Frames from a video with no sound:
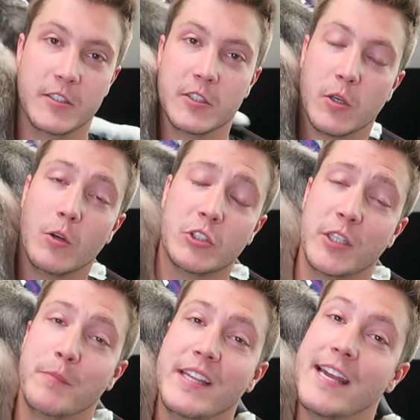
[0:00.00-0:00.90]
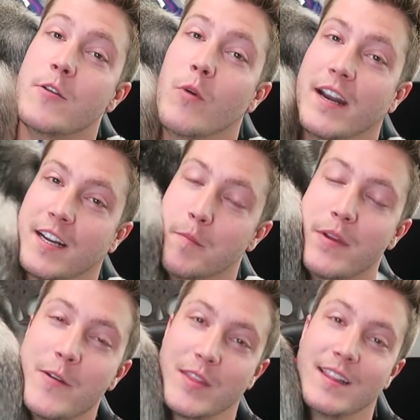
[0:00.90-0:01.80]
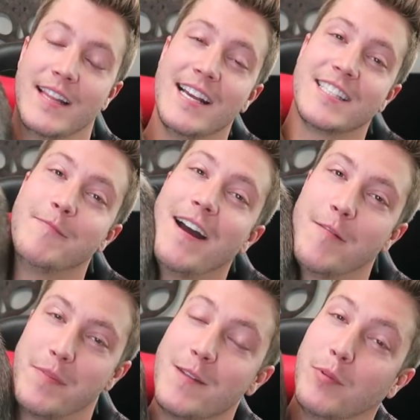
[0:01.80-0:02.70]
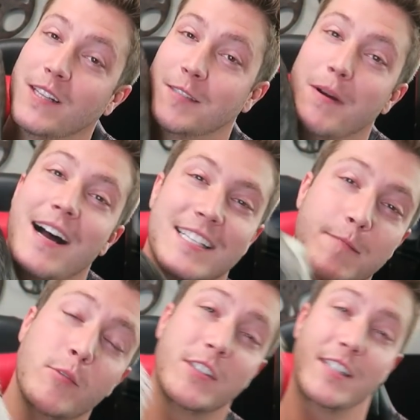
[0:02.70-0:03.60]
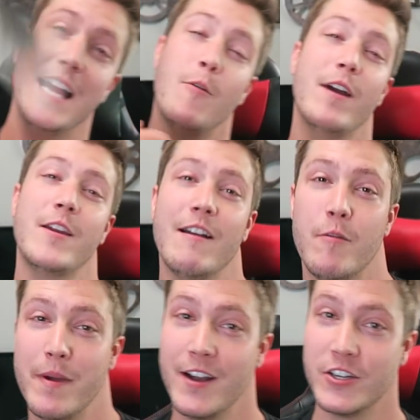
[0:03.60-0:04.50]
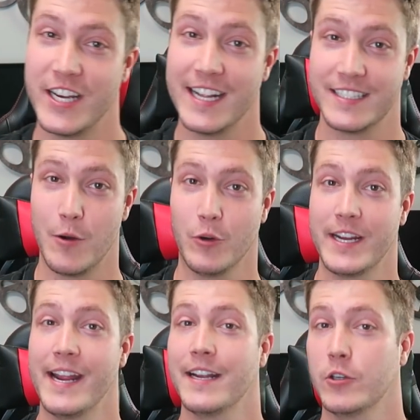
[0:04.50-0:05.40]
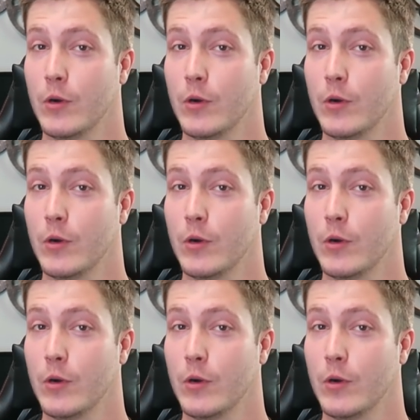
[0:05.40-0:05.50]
Your goal should be that you want to compete with the less amount of people as possible, so that way you have a better chance at organic